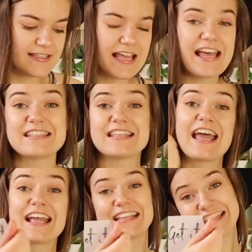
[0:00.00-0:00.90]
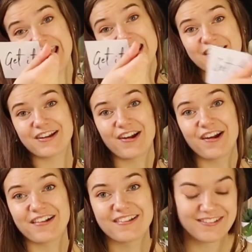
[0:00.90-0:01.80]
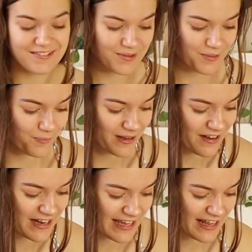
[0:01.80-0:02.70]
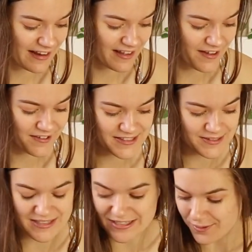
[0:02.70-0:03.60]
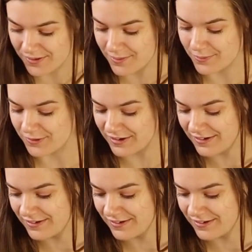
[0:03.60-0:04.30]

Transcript: that says, "Get it, girl." We're gonna get it, girl. So it's going on the board.